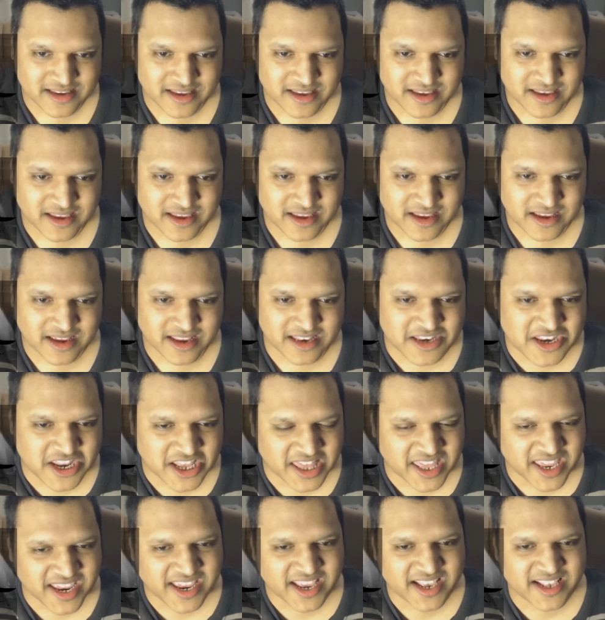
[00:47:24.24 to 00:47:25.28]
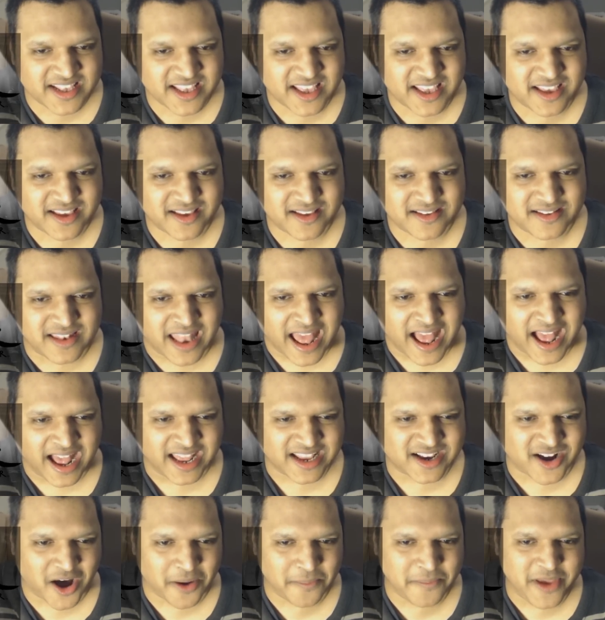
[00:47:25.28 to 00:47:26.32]
Do you think it... Nah,
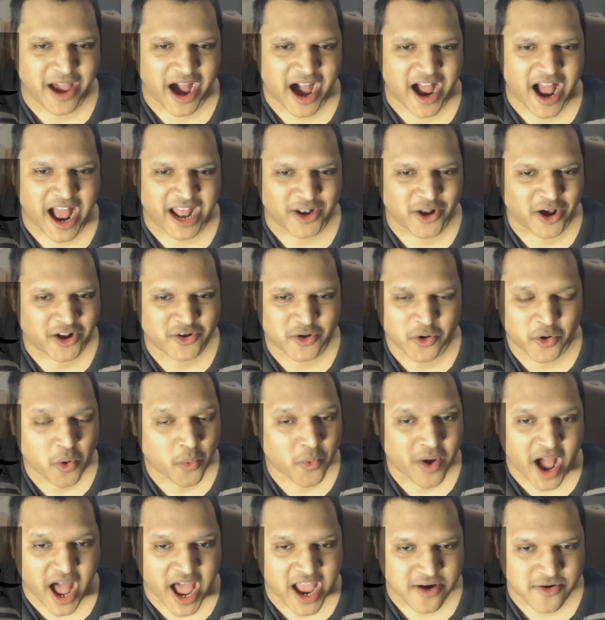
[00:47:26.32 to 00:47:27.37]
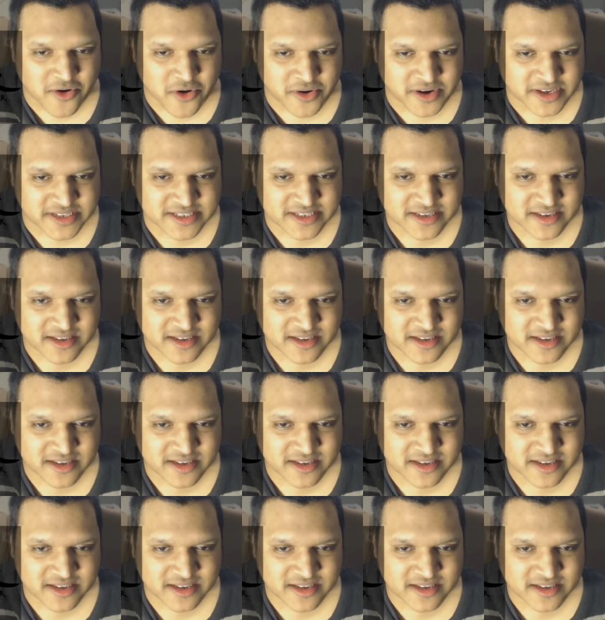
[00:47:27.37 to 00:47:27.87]
it can't be... I know, I don't know what Iroh is.